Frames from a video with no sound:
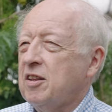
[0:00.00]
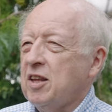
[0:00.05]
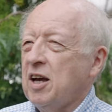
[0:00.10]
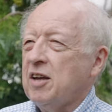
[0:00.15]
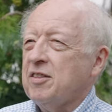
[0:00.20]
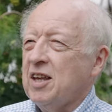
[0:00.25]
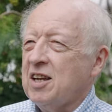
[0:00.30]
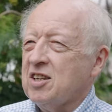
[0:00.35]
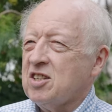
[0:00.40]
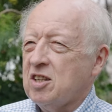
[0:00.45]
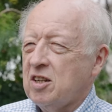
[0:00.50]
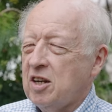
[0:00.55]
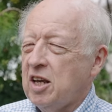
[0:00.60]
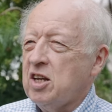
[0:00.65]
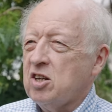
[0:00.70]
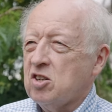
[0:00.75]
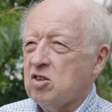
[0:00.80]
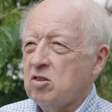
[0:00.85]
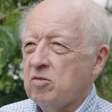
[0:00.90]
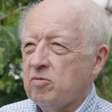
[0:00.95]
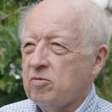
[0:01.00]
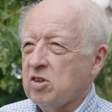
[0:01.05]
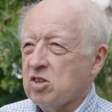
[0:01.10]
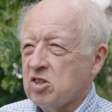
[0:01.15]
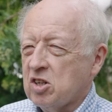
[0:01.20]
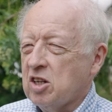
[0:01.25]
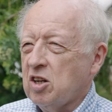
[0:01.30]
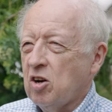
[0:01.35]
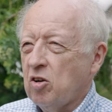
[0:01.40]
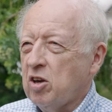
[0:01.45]
That's the nature of
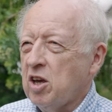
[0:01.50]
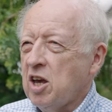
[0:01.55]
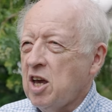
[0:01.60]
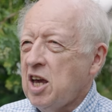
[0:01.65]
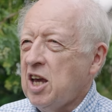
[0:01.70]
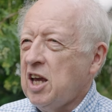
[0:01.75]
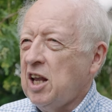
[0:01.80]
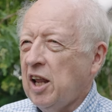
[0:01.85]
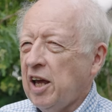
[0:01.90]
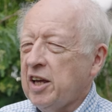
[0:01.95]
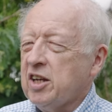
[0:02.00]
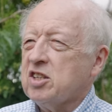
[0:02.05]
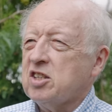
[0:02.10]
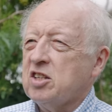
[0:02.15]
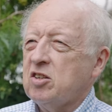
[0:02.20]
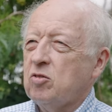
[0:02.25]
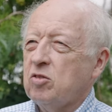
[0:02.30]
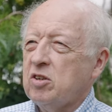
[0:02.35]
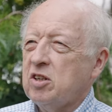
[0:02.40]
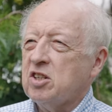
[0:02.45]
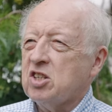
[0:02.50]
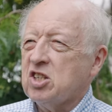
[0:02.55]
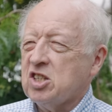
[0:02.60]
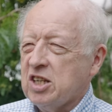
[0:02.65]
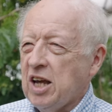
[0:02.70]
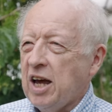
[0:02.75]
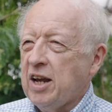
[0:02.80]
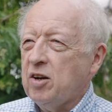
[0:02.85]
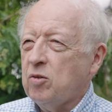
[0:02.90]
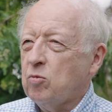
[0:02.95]
Rishi, you know. He likes to
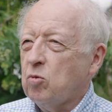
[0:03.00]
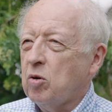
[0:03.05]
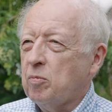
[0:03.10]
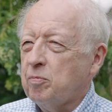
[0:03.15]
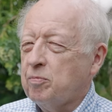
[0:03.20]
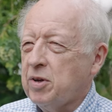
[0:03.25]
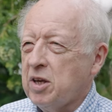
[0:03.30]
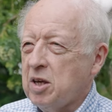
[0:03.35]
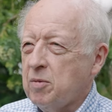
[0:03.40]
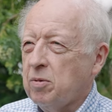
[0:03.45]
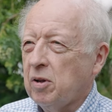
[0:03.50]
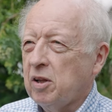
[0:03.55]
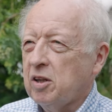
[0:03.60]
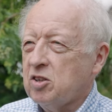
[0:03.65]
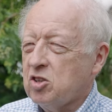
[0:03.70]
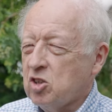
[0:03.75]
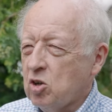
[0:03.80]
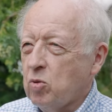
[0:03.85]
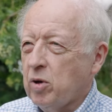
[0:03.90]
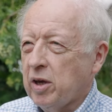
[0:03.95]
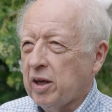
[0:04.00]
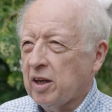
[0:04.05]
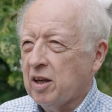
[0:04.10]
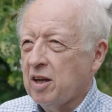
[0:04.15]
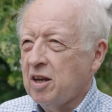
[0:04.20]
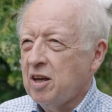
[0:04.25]
understand what people are doing.